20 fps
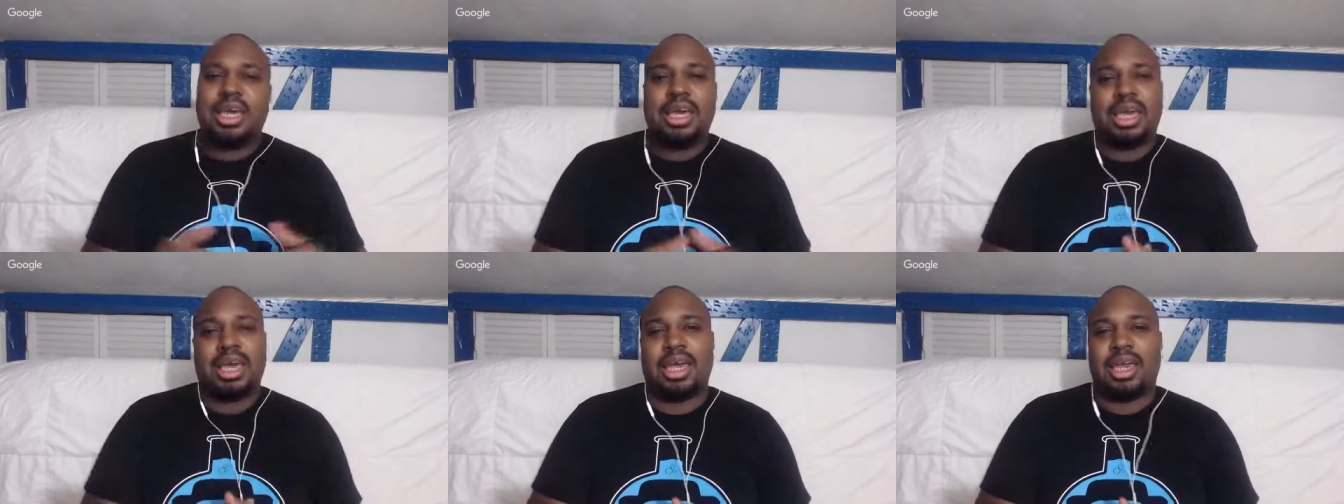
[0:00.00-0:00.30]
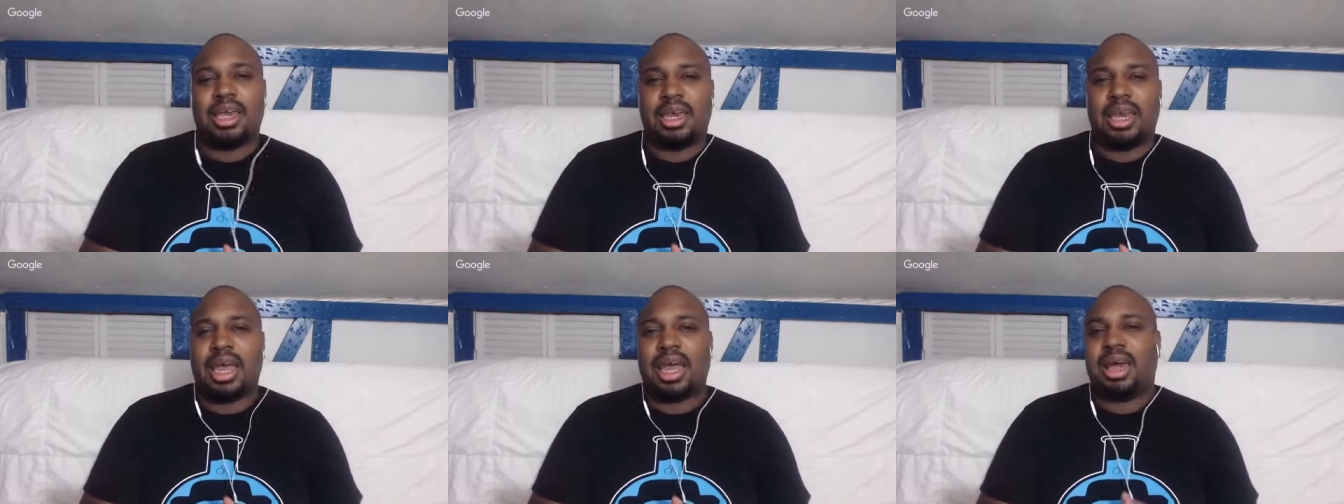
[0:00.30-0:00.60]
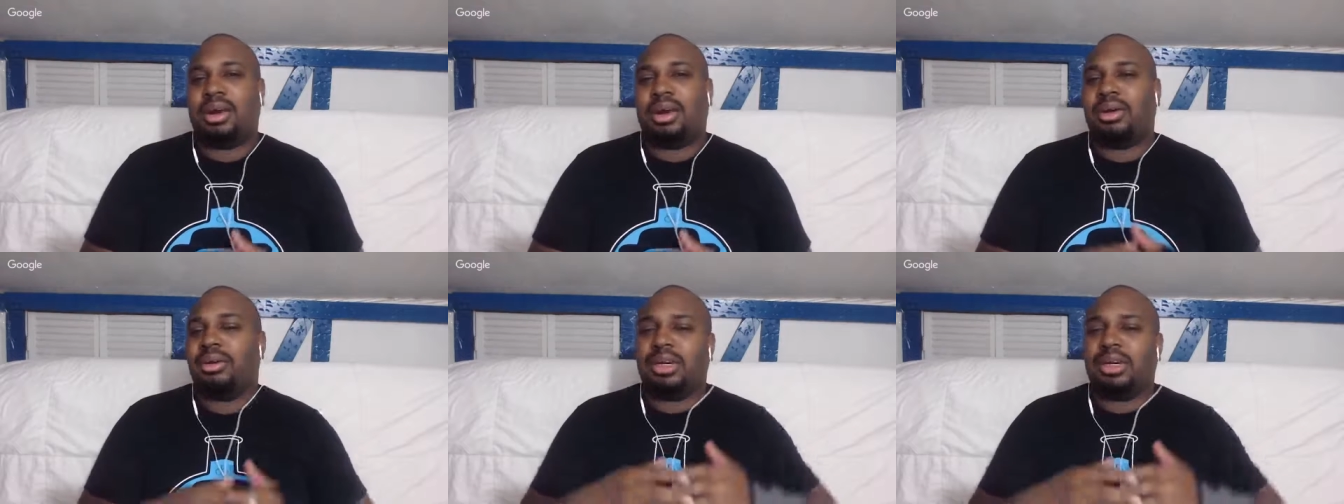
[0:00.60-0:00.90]
And
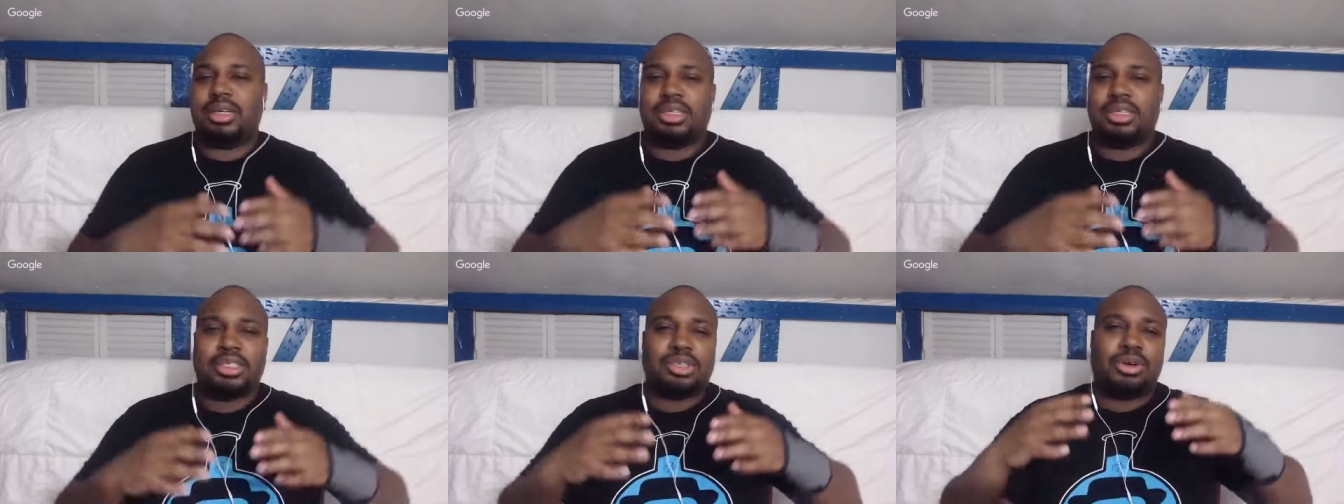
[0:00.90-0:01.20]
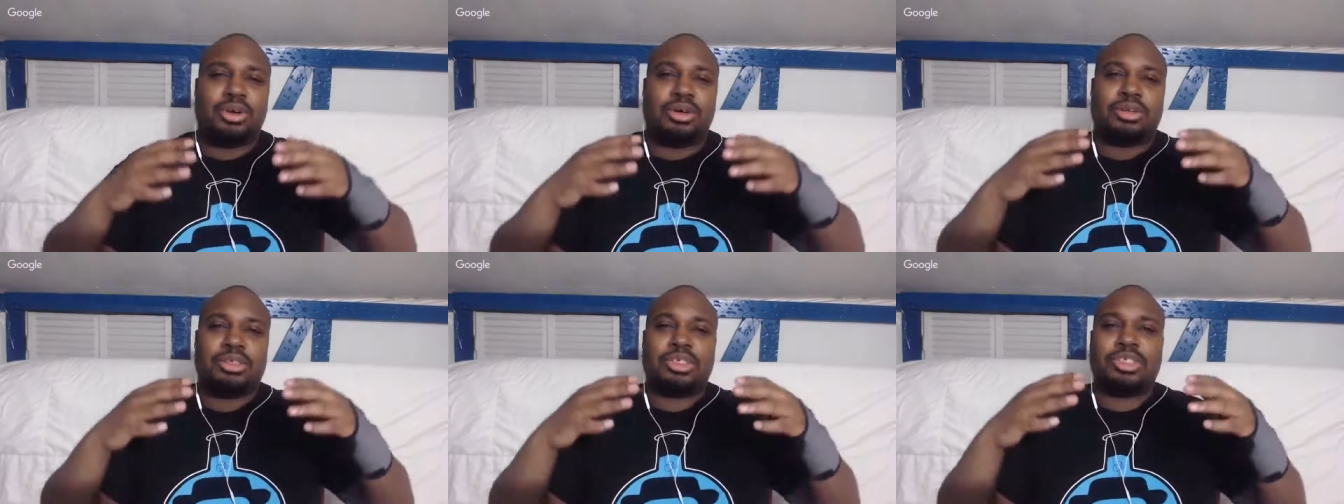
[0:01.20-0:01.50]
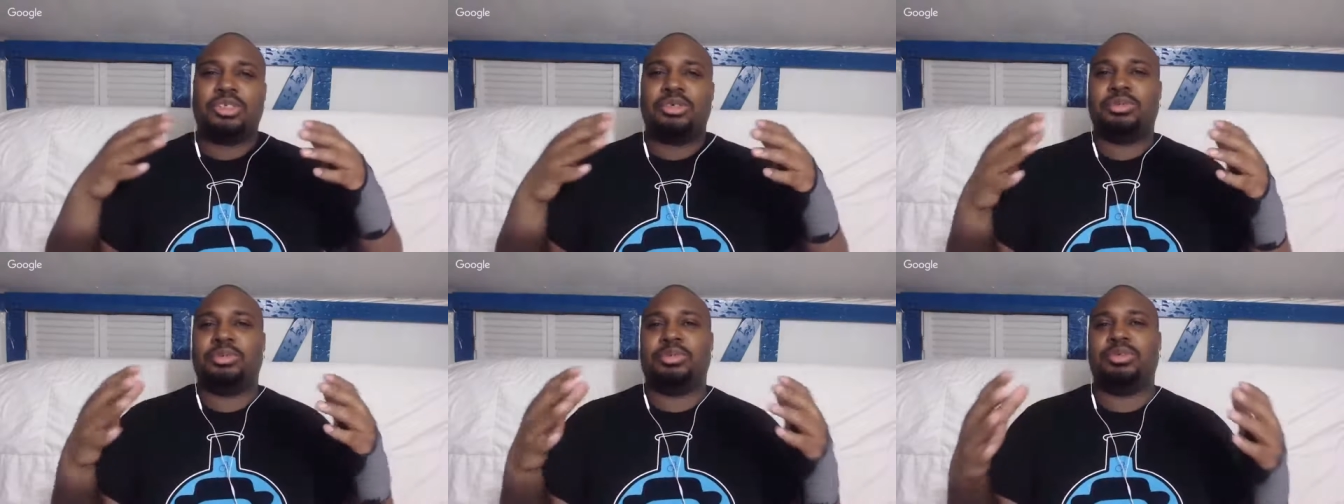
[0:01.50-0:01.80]
now he's all
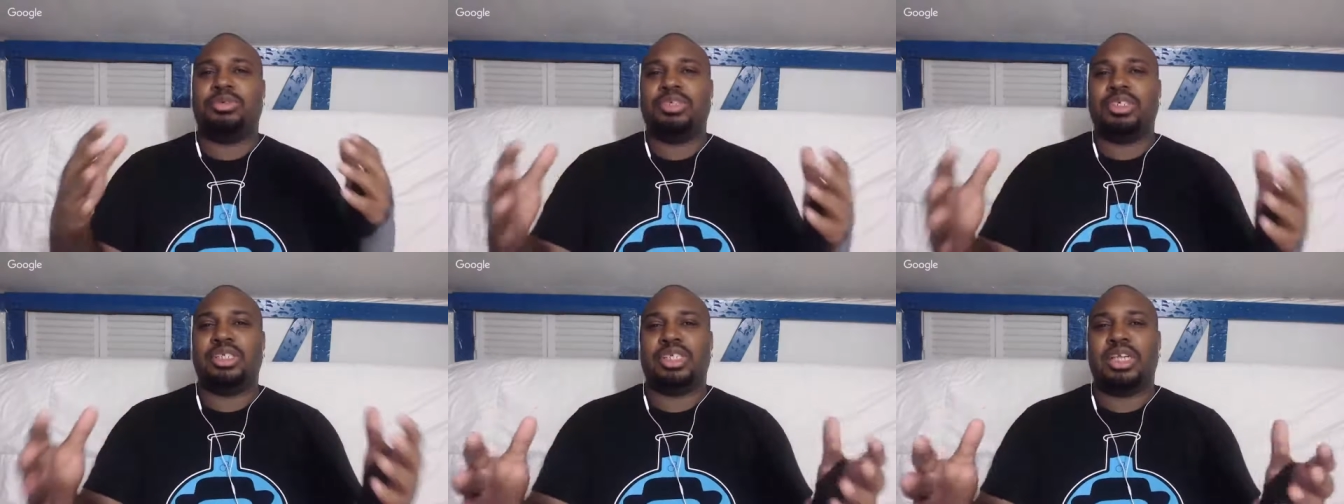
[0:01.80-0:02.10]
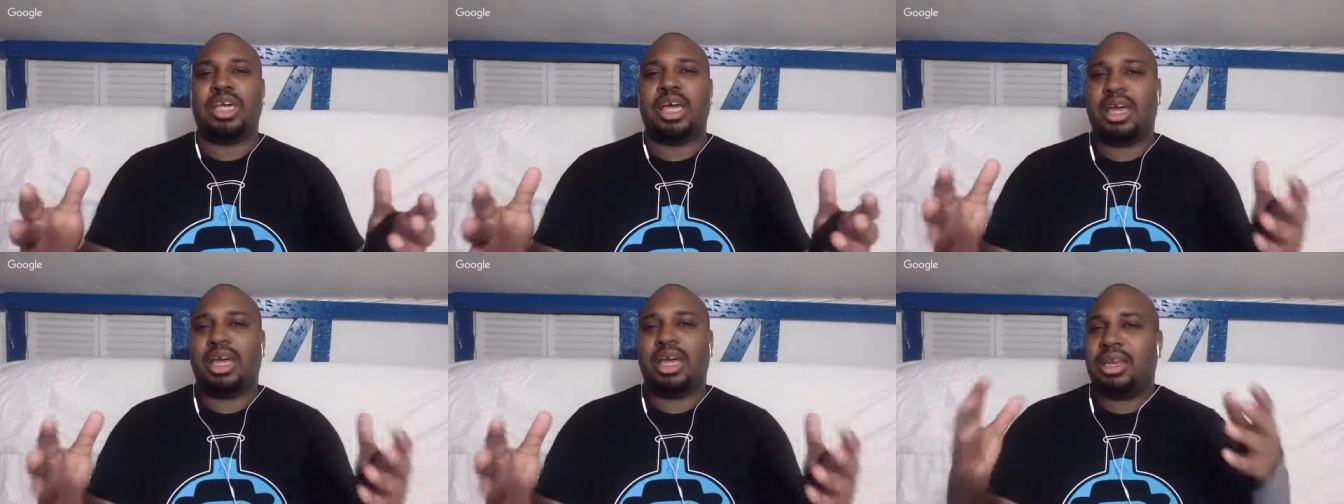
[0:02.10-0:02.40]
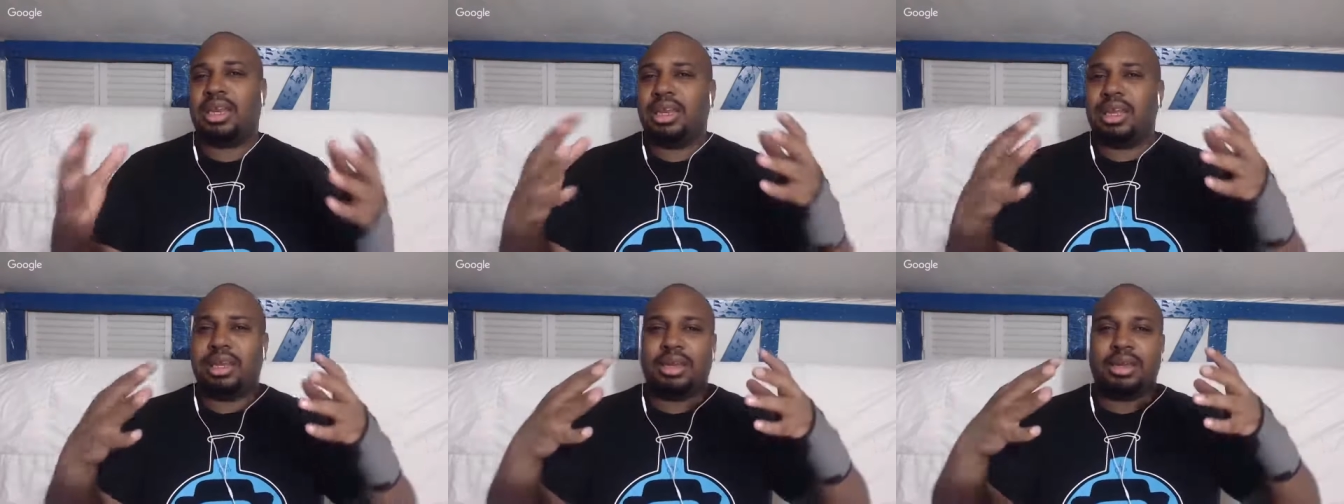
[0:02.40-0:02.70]
super
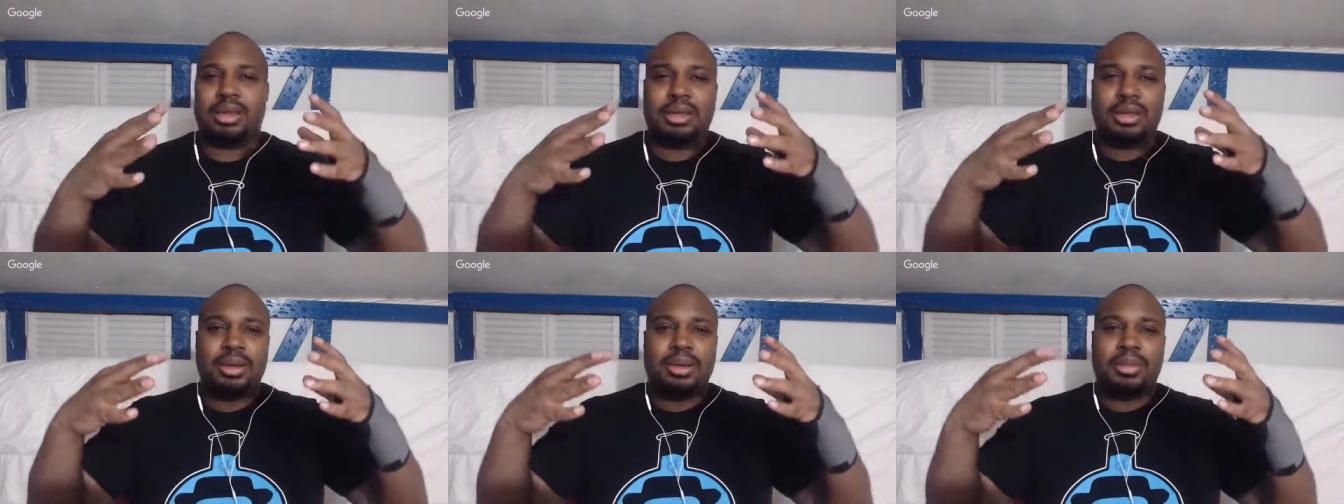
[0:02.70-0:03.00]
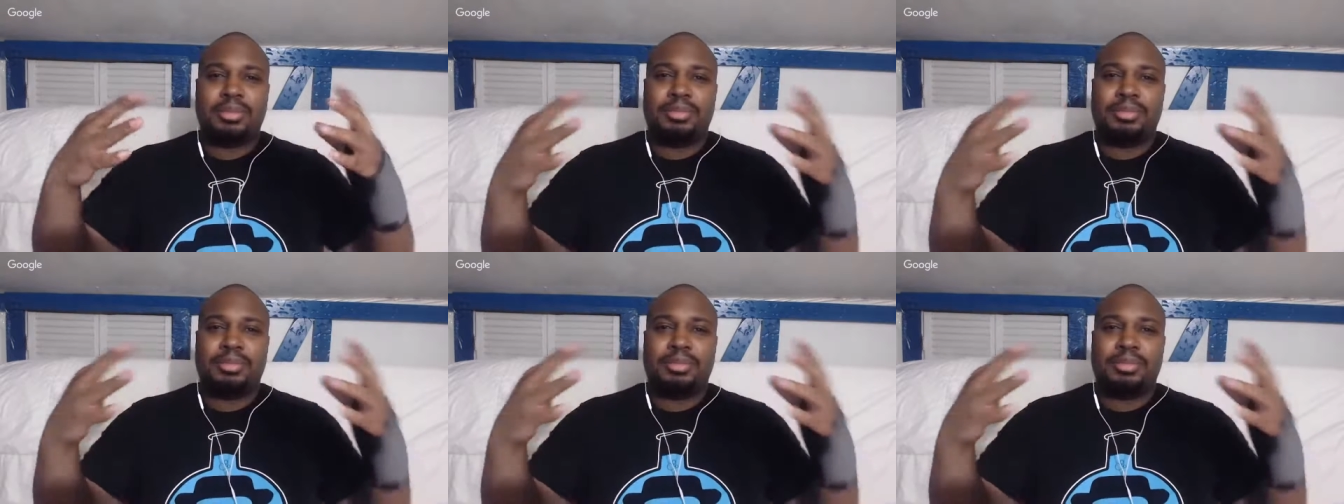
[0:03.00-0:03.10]
zen and